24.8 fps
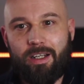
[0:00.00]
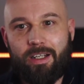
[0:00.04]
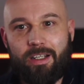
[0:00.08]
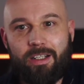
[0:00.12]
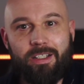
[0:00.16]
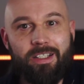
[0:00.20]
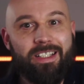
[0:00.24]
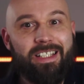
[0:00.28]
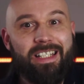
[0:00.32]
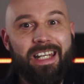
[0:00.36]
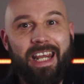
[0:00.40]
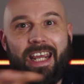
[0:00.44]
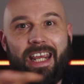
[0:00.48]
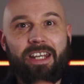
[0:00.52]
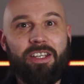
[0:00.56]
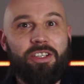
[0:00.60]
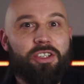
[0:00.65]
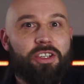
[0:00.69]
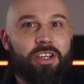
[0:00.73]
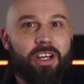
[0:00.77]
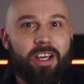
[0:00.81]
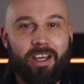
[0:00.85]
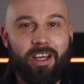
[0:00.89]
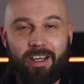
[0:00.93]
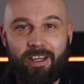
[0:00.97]

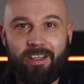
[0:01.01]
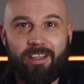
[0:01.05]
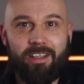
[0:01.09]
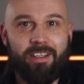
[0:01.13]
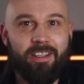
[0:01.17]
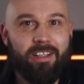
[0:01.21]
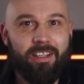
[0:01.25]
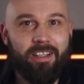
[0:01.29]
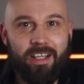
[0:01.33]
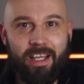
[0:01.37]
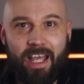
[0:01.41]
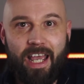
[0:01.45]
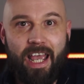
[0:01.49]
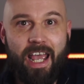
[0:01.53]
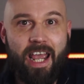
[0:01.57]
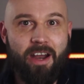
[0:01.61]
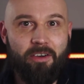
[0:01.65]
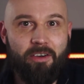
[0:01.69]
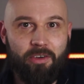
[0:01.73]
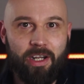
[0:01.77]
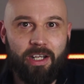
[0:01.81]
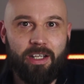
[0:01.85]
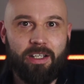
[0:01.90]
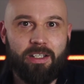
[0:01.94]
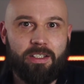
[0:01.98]
danger
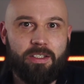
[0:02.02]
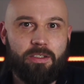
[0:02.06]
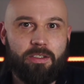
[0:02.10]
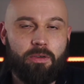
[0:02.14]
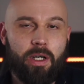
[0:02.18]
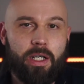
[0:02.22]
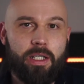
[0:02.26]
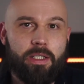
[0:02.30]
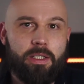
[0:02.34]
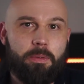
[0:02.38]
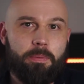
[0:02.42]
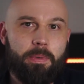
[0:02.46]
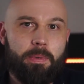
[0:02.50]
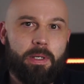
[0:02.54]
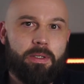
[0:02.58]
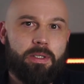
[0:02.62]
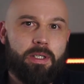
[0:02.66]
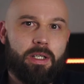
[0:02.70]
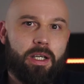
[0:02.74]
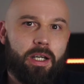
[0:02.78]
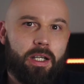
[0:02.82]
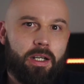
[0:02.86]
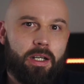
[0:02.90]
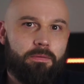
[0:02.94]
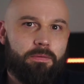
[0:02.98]
areas, right? To be able to
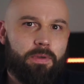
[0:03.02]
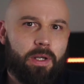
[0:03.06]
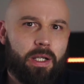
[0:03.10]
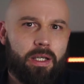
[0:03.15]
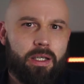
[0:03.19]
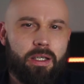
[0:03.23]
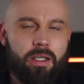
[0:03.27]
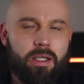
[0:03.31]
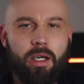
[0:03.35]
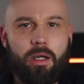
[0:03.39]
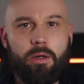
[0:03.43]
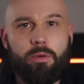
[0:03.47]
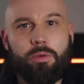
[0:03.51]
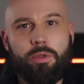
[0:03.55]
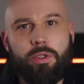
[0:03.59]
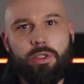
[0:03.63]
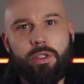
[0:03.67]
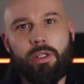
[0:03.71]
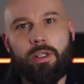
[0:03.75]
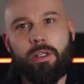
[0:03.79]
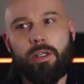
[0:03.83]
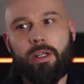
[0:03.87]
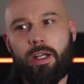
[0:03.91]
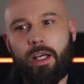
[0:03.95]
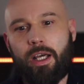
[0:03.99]
kind of like coach
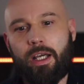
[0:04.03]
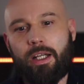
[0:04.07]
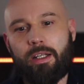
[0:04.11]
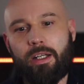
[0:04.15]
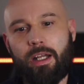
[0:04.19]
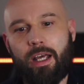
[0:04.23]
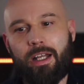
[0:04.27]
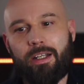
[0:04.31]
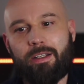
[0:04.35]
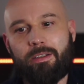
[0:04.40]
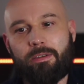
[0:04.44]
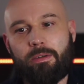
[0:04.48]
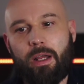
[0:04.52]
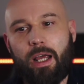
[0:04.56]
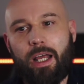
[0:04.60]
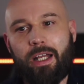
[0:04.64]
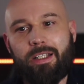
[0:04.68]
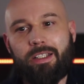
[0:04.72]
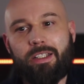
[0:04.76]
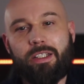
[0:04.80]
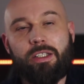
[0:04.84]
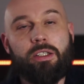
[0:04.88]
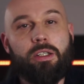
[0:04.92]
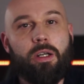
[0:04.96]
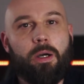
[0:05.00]
and
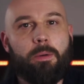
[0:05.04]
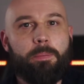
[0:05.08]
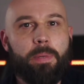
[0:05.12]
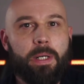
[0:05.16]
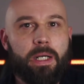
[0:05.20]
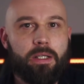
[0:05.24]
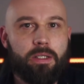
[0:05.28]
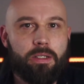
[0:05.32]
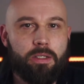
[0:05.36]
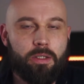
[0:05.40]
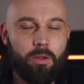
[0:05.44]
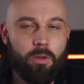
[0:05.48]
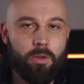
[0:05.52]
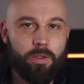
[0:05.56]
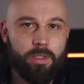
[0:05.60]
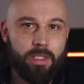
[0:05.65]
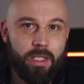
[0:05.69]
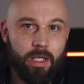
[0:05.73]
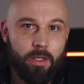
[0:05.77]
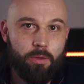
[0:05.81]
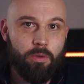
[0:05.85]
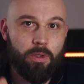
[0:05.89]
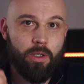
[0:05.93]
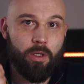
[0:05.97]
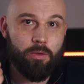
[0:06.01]
stop it at source.
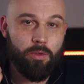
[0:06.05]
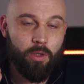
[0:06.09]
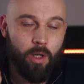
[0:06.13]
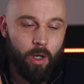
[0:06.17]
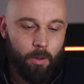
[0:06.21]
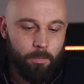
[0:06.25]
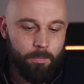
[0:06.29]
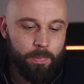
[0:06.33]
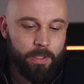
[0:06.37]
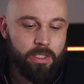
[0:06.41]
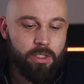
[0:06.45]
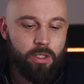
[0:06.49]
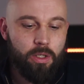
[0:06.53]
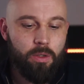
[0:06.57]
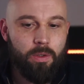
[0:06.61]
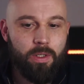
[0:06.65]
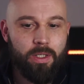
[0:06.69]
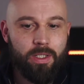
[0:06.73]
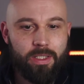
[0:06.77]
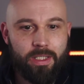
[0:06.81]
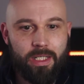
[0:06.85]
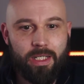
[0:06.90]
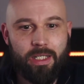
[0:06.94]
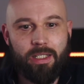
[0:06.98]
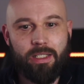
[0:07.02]
Those
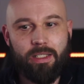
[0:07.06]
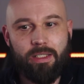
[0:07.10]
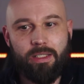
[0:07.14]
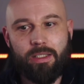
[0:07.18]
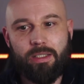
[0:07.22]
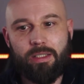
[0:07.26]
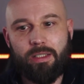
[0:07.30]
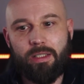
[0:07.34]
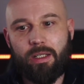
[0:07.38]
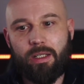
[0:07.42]
opportunities